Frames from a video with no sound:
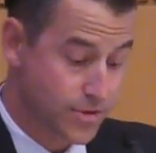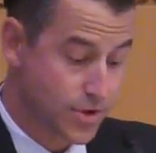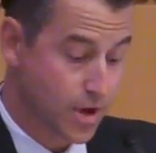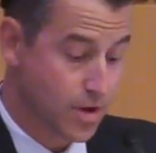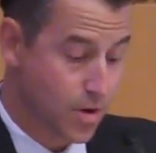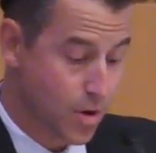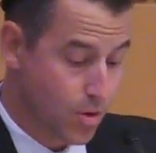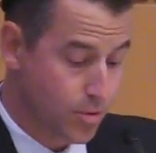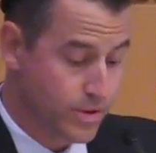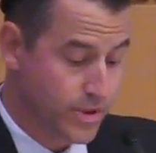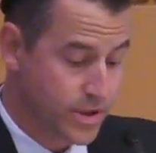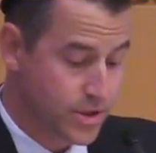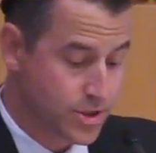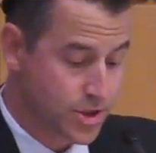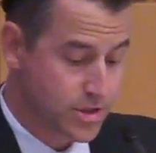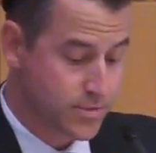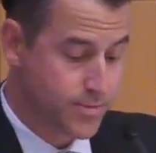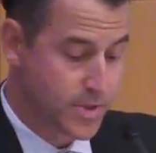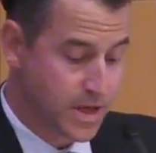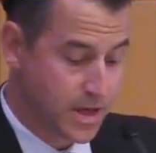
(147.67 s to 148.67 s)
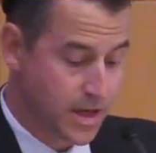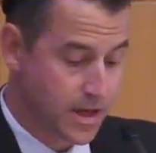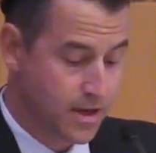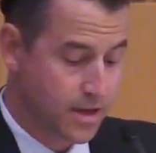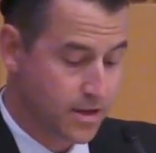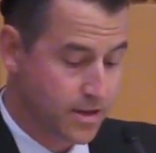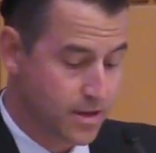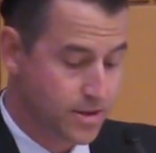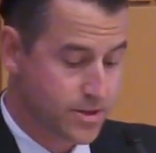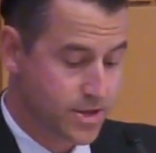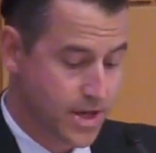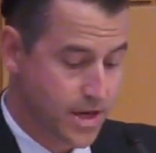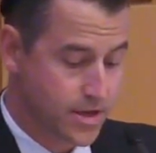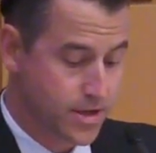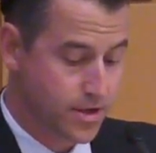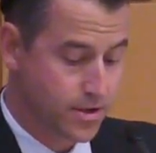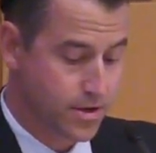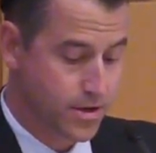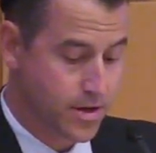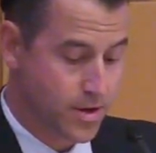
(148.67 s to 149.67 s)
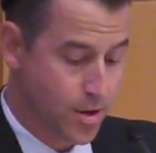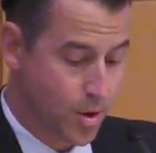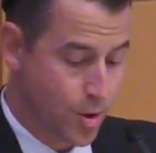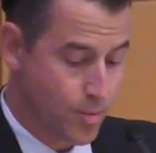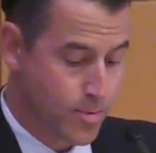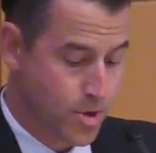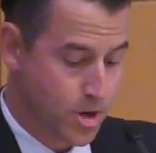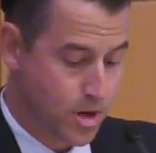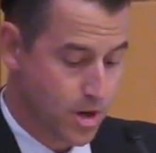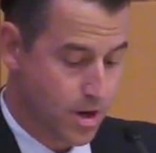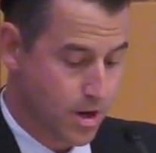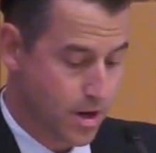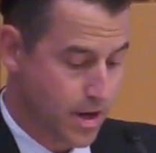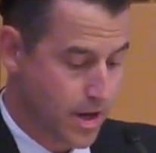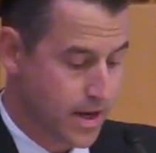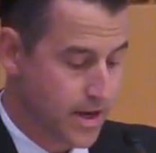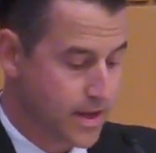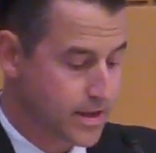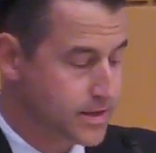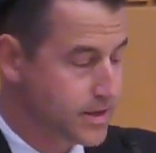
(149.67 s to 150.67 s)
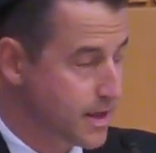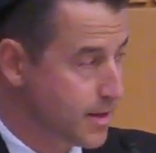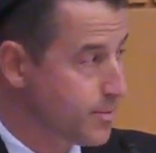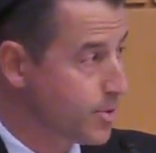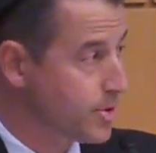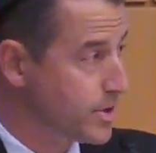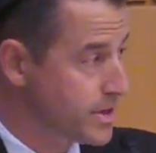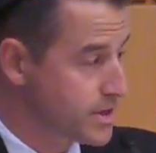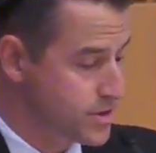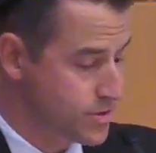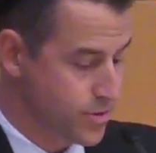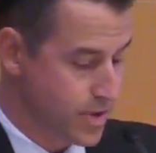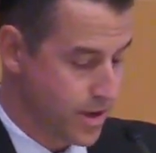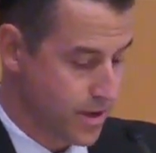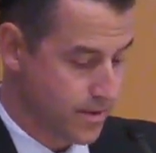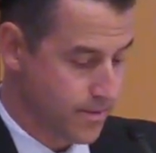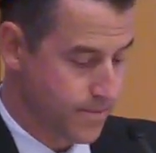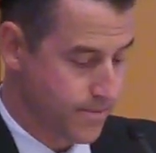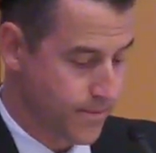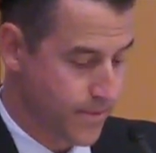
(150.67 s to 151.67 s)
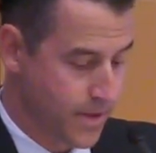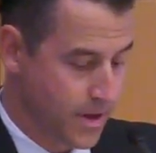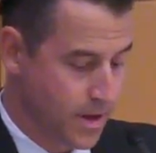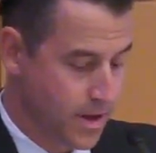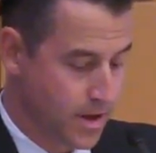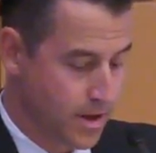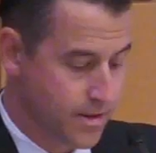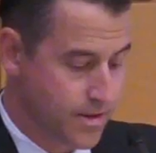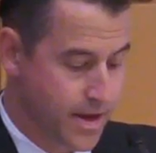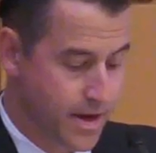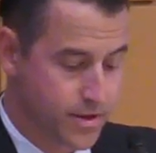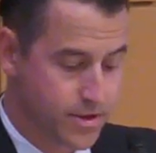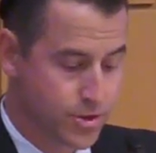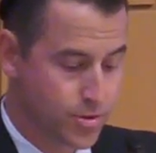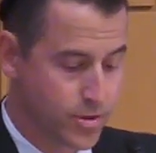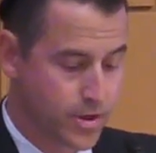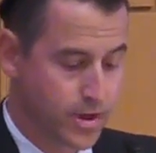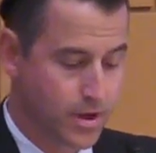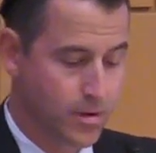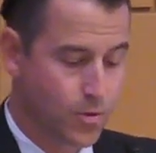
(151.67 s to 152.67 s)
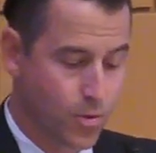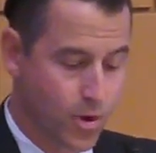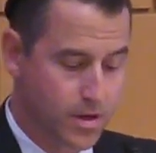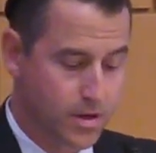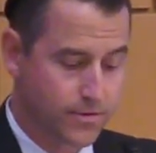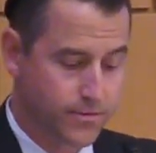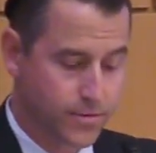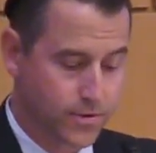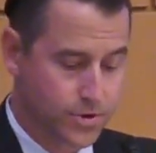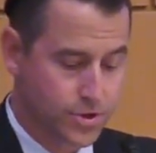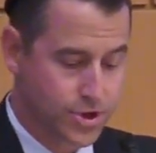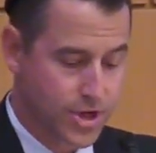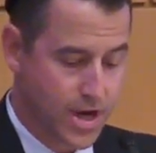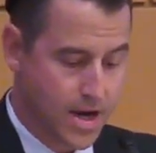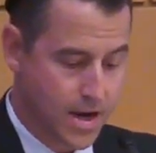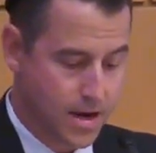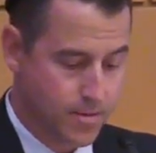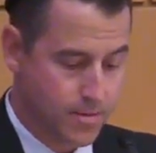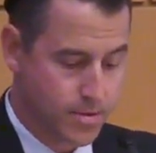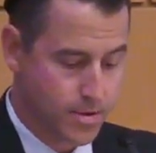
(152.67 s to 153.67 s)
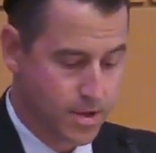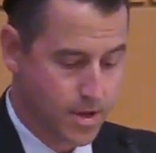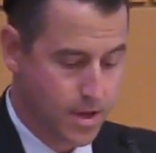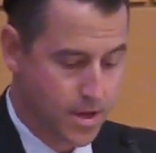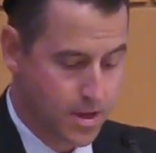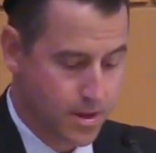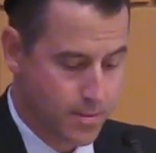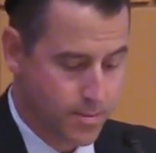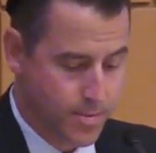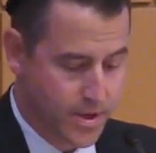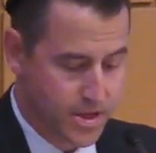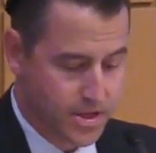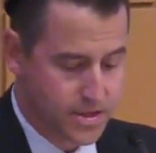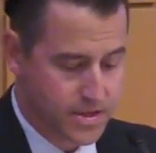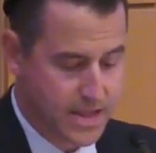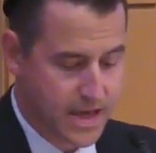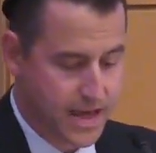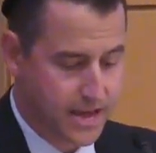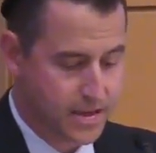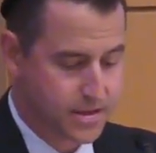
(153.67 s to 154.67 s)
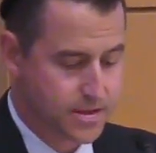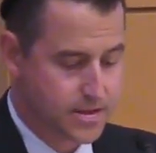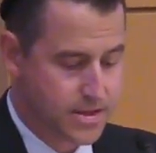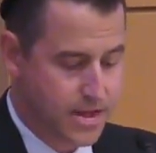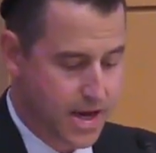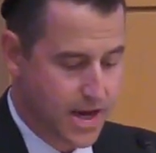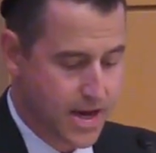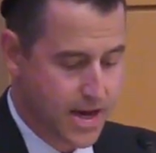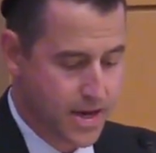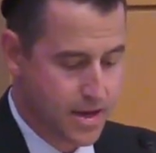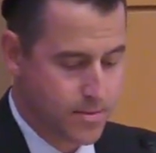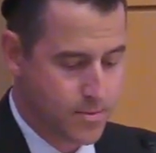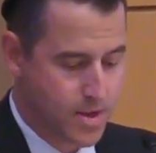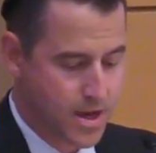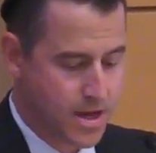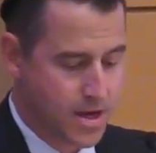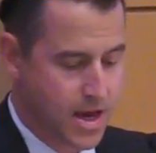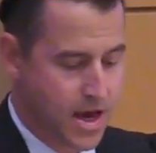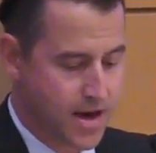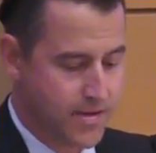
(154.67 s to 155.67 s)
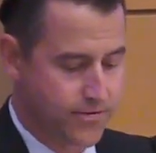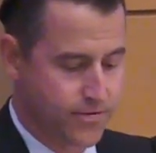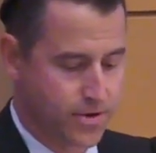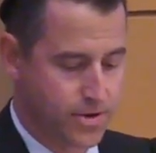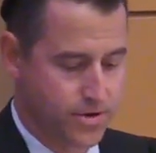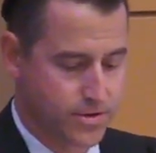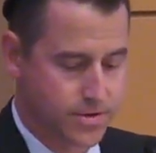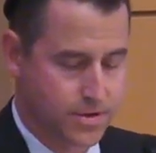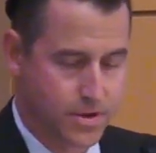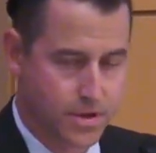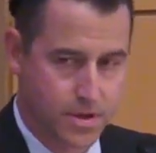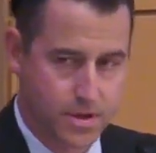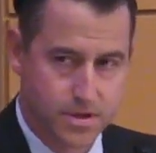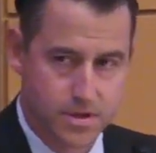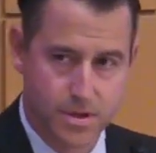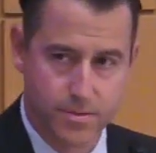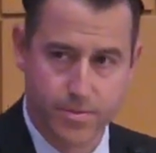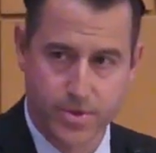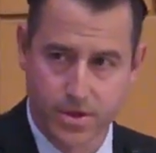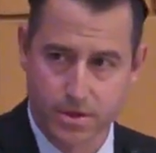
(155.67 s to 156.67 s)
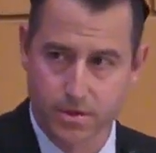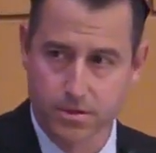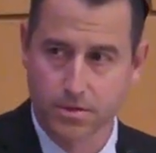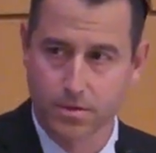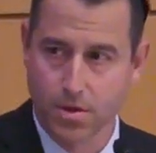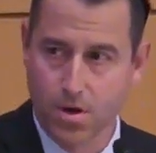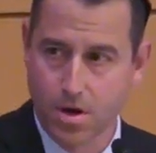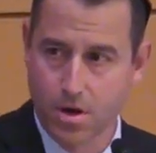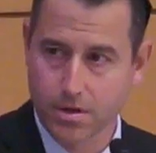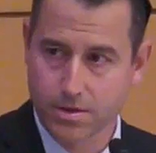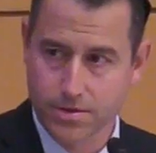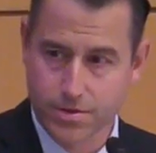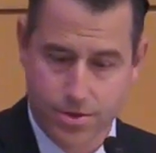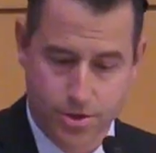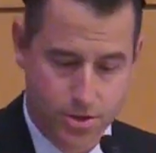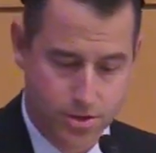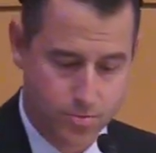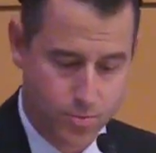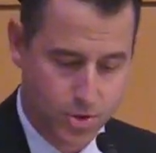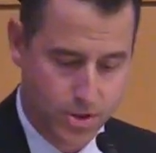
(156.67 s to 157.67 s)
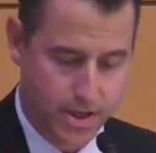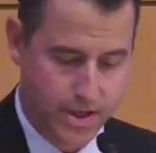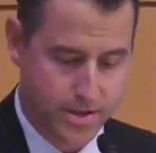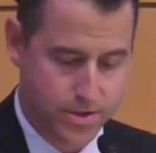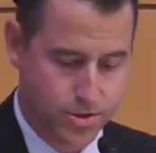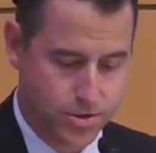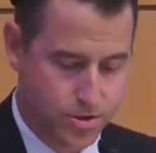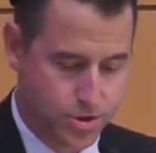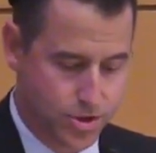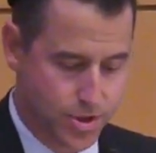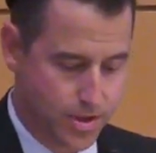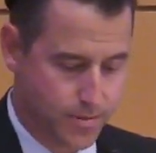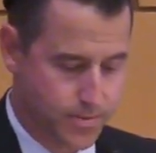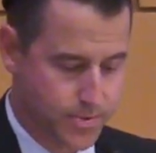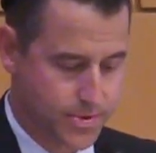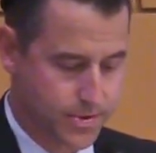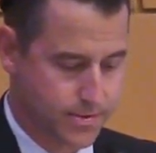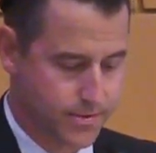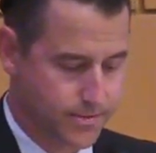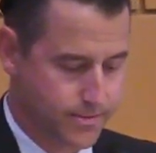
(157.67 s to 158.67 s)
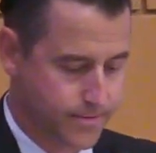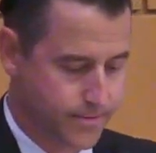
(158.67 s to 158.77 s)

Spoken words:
are only just beginning their tenure in Omaha and at Temple Israel. They are doing a wonderful job, but it takes time and effort to build long-term relationships.